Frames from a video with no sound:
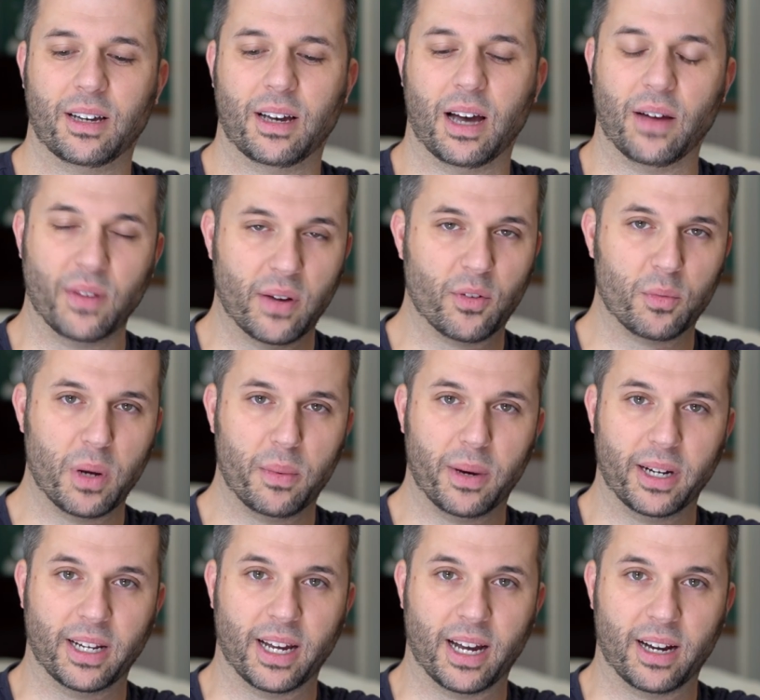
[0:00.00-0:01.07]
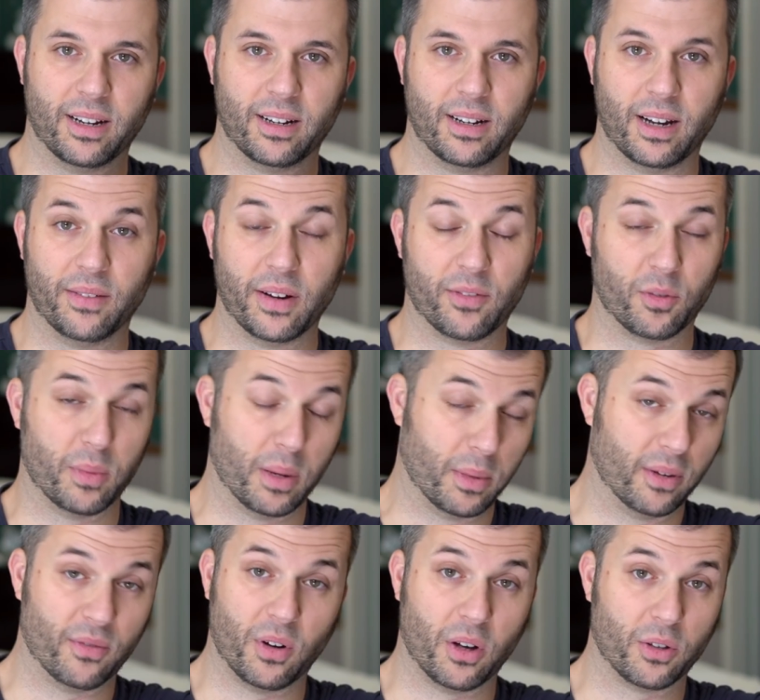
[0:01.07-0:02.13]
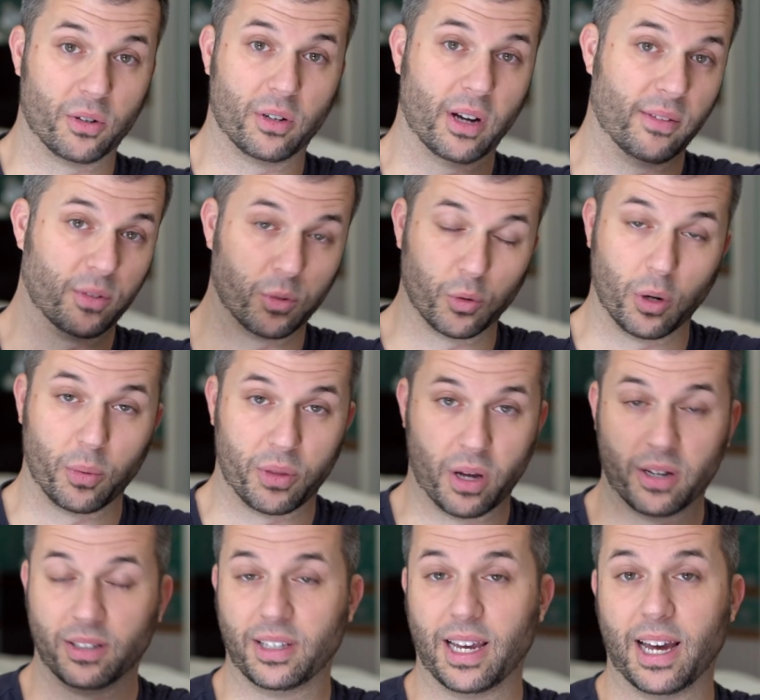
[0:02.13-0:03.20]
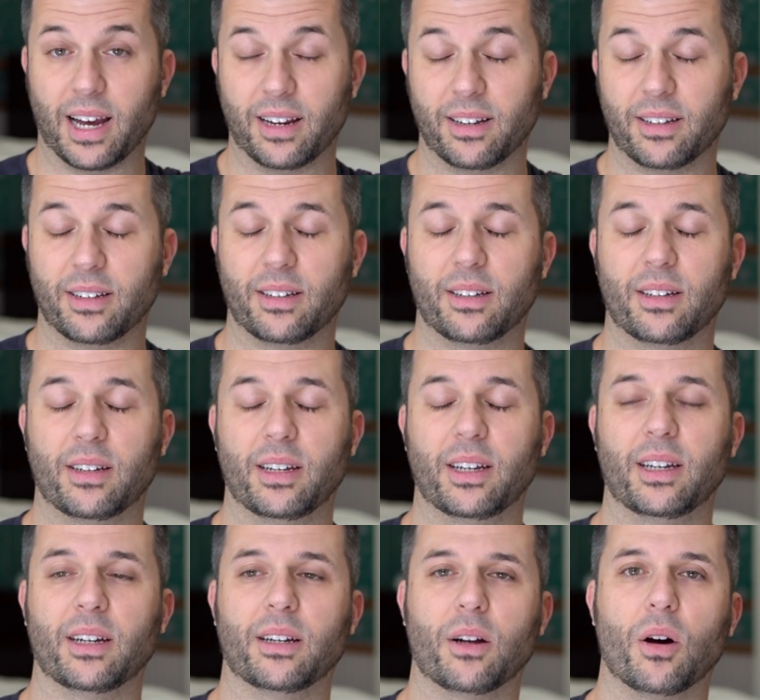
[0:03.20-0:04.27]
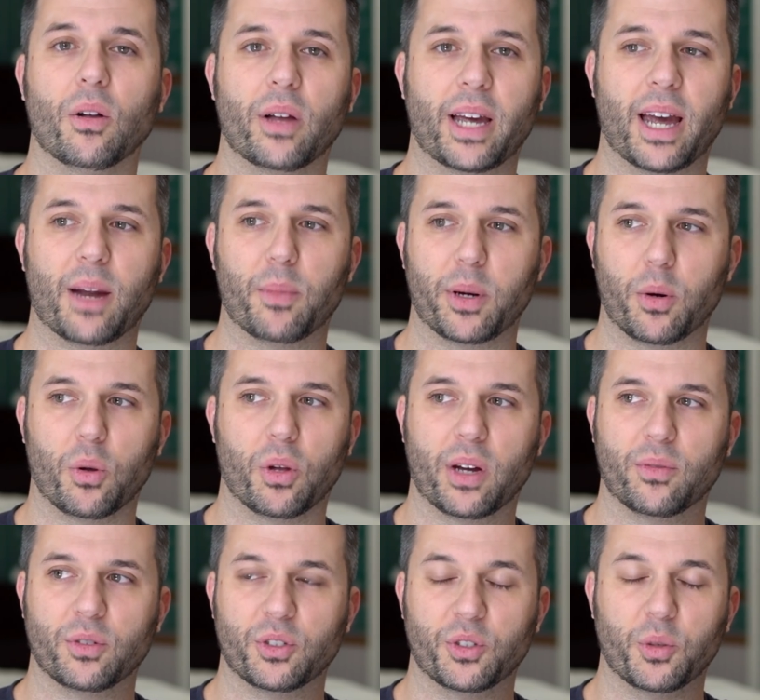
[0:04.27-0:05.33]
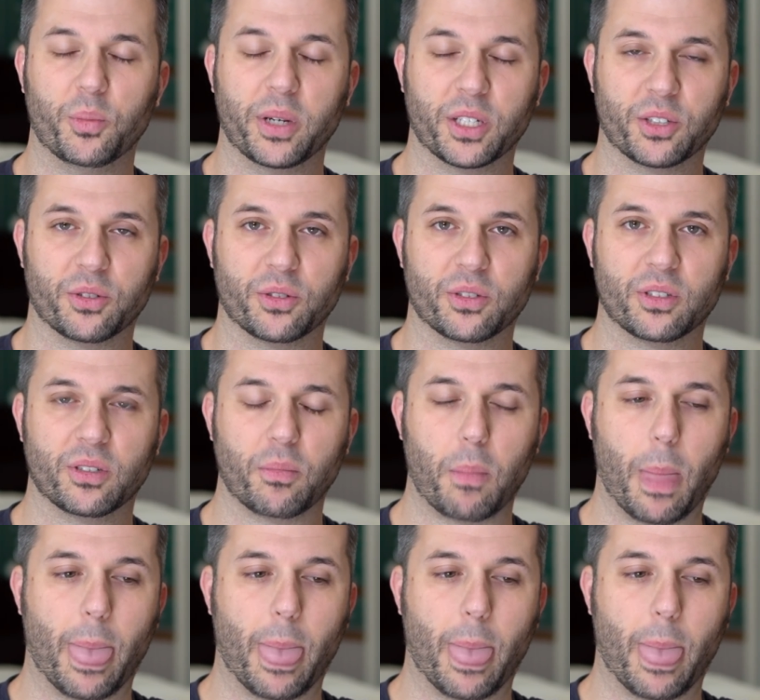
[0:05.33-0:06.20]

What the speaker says: I've never met my dad. I've never met my father. I've grew up without a dad, and all I had my whole life was two pictures.